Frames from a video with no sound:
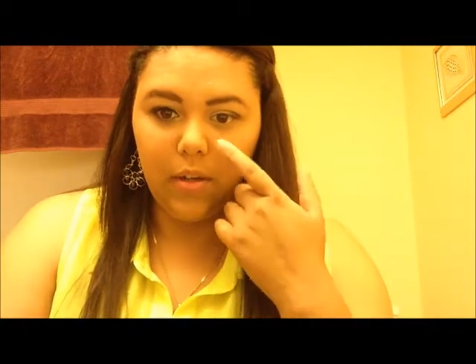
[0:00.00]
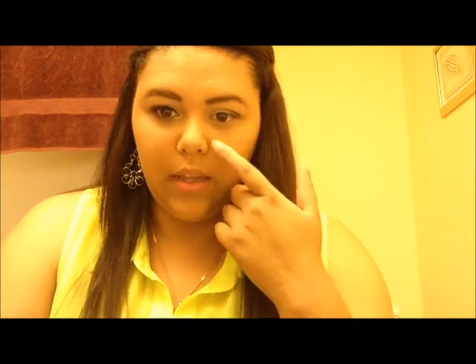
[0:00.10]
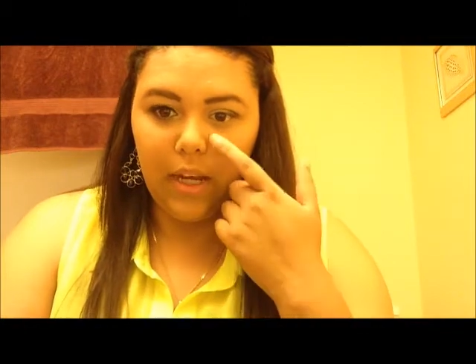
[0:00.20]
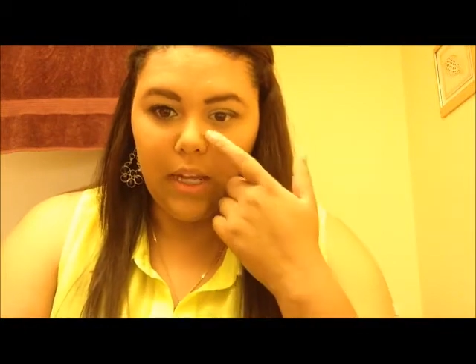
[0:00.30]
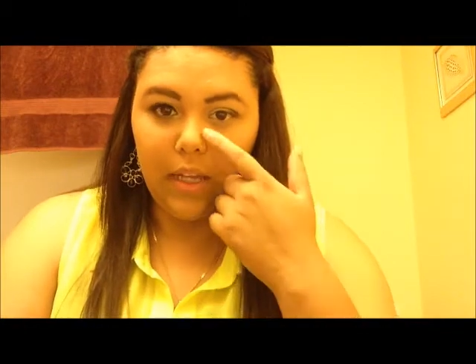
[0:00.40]

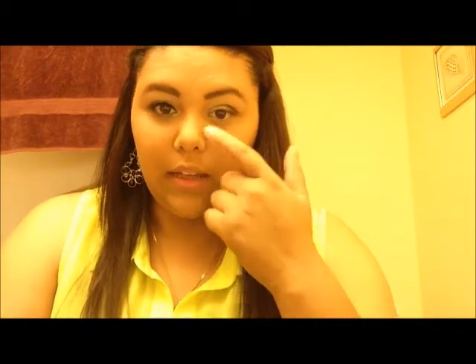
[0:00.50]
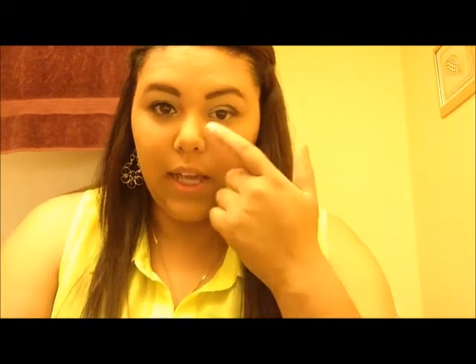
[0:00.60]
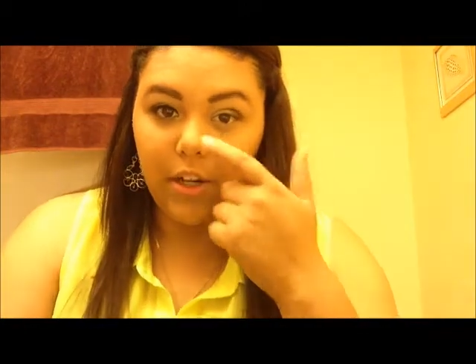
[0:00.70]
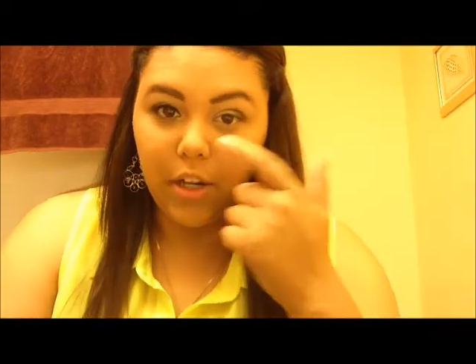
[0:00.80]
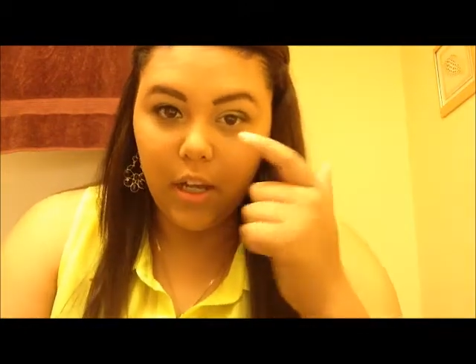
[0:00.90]
getting a
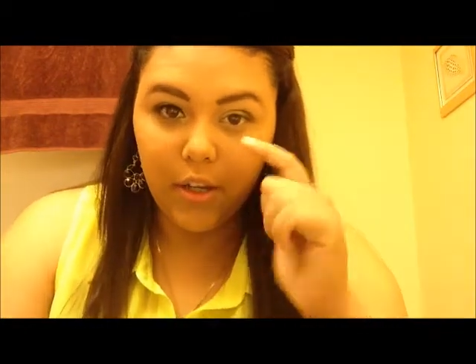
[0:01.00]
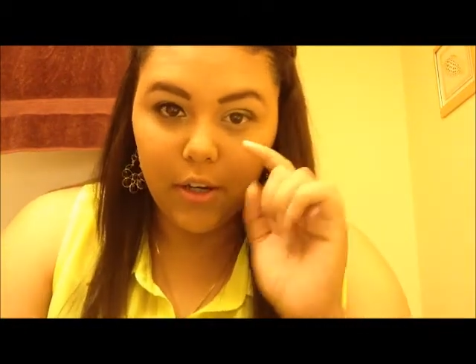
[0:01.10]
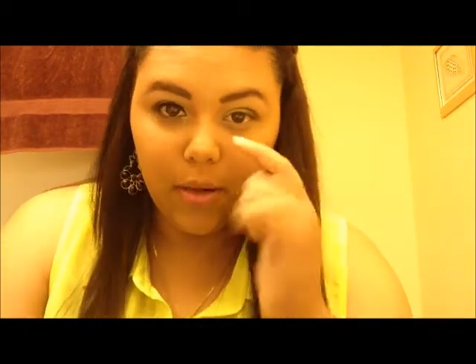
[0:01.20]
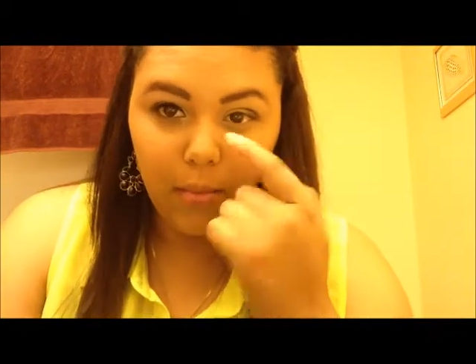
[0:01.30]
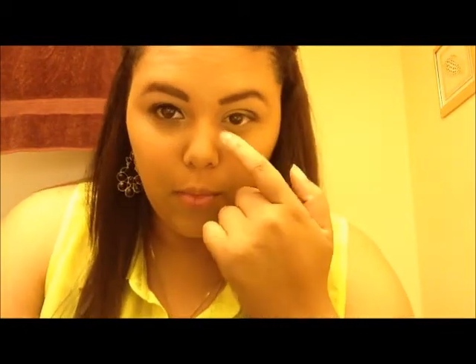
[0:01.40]
lighter
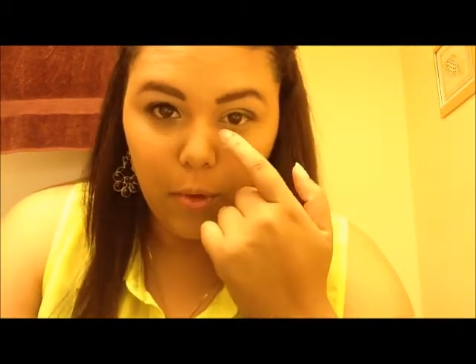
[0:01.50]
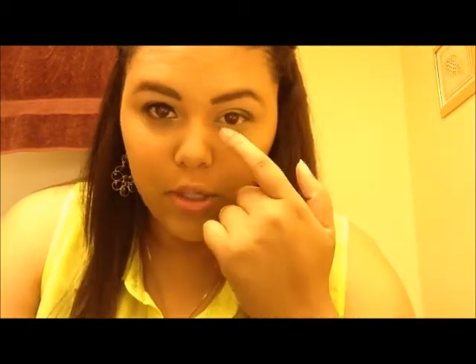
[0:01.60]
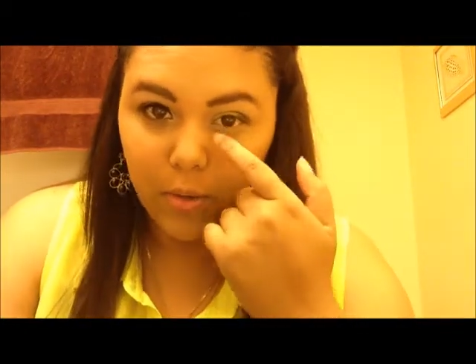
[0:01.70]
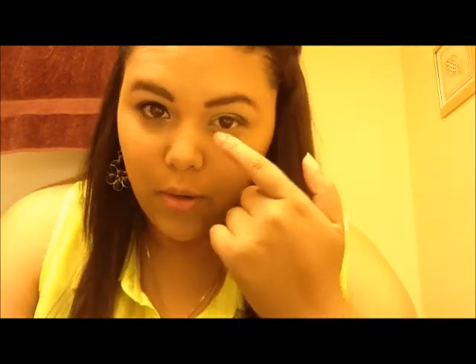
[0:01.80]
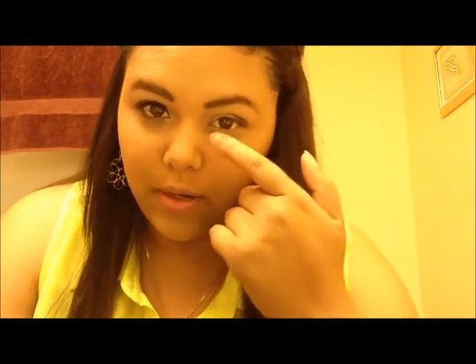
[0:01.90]
color
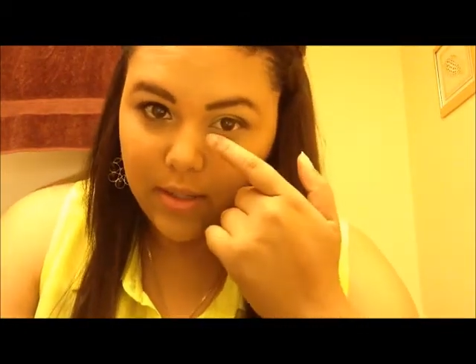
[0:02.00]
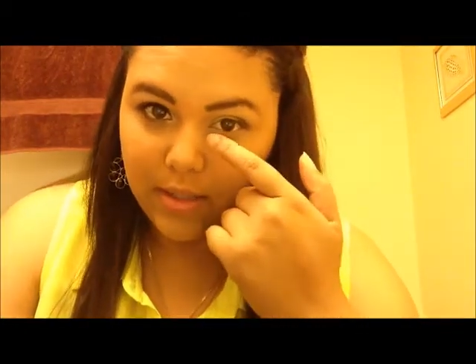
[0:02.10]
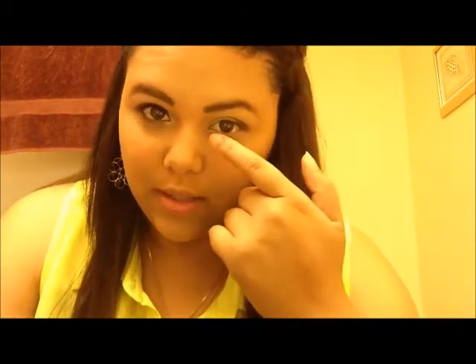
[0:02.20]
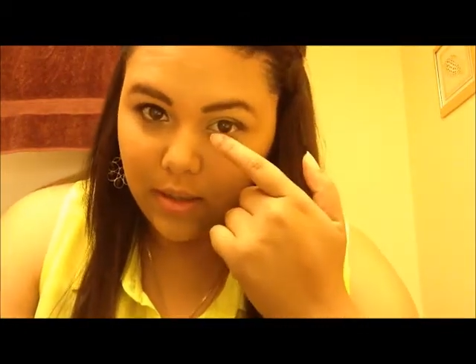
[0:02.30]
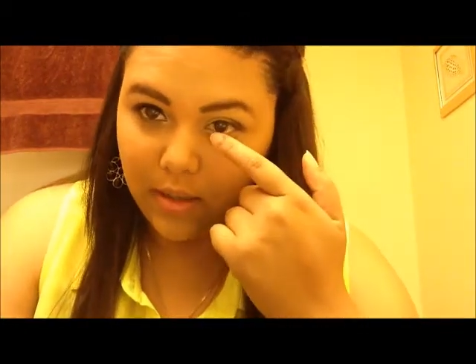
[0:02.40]
more
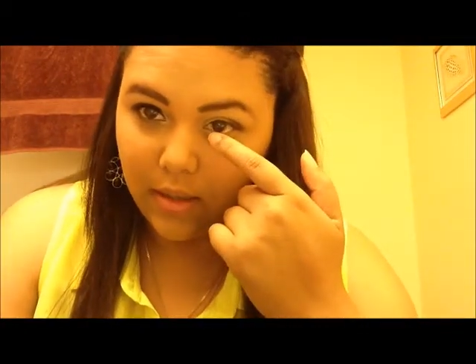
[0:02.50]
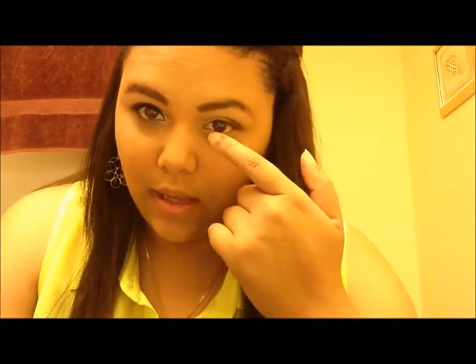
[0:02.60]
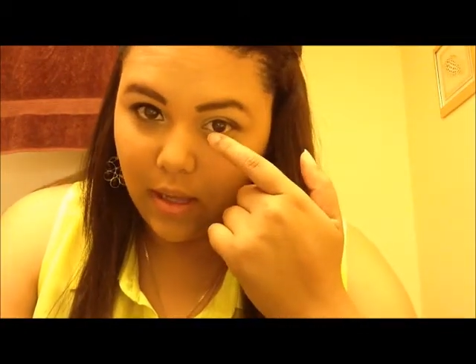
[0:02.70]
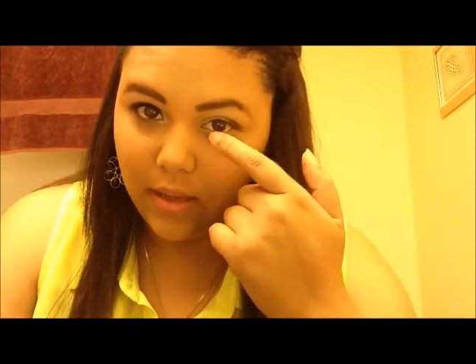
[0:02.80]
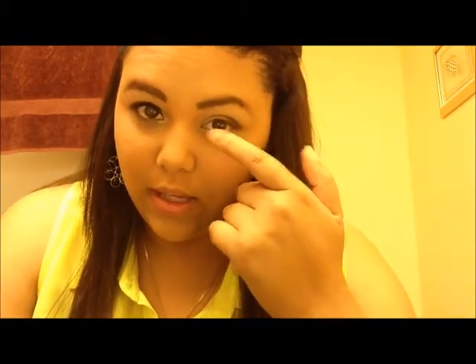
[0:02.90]
towards
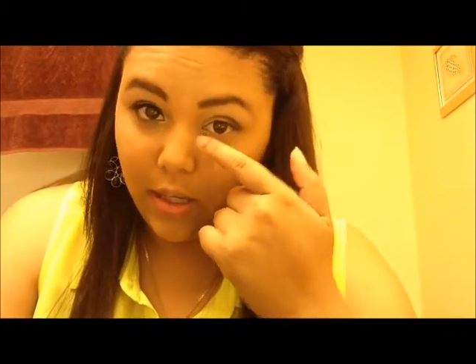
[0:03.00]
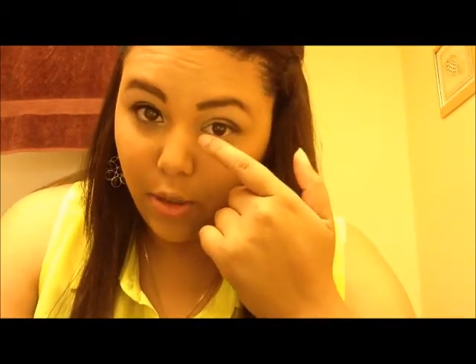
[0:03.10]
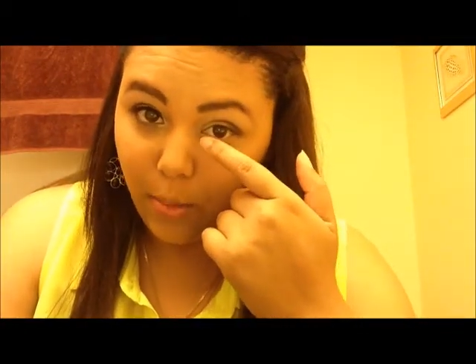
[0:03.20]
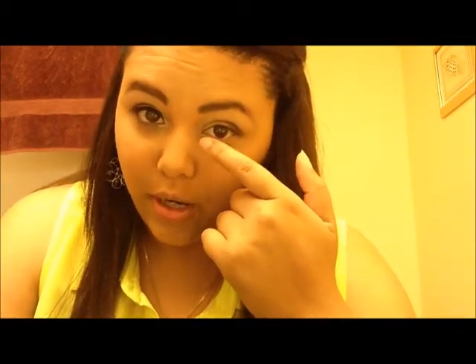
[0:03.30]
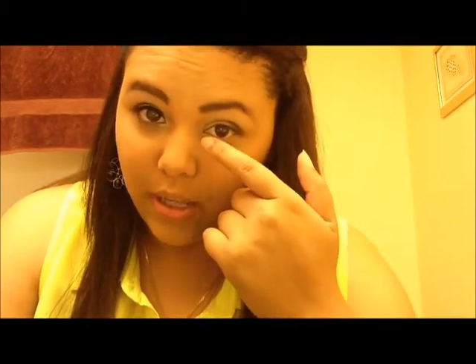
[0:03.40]
the
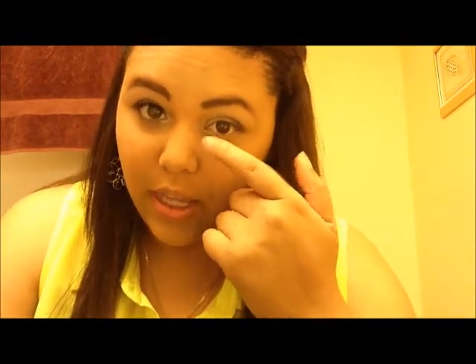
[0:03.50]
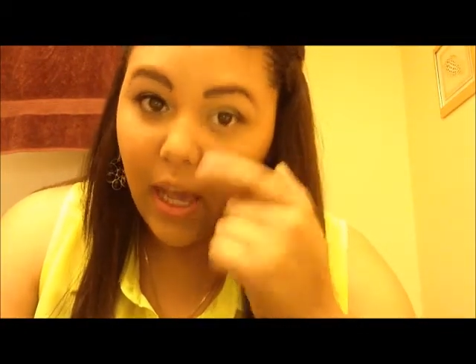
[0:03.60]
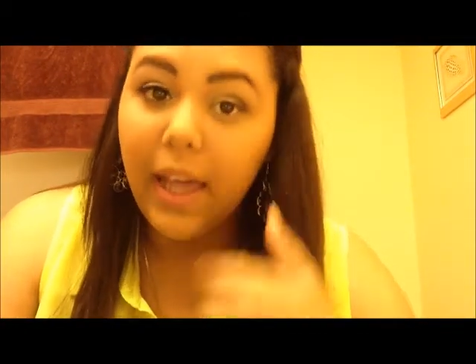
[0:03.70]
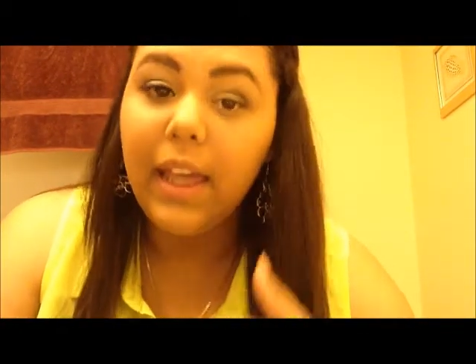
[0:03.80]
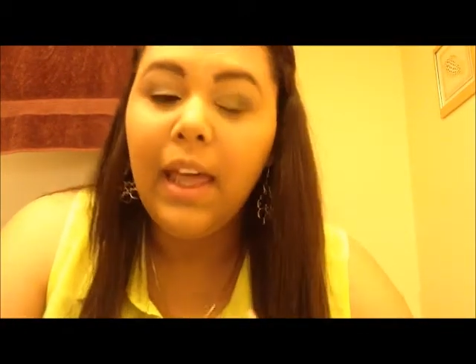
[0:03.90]
inner part of your
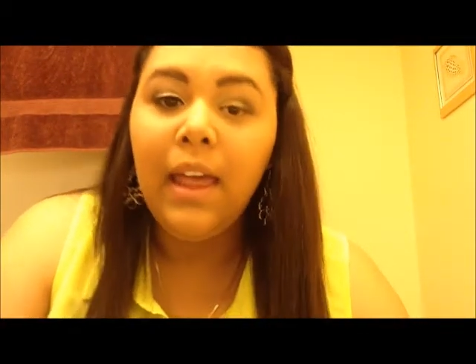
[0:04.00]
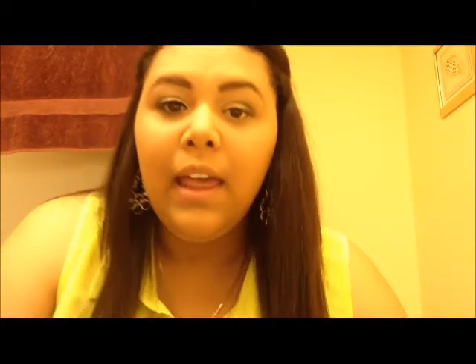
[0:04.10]
eye,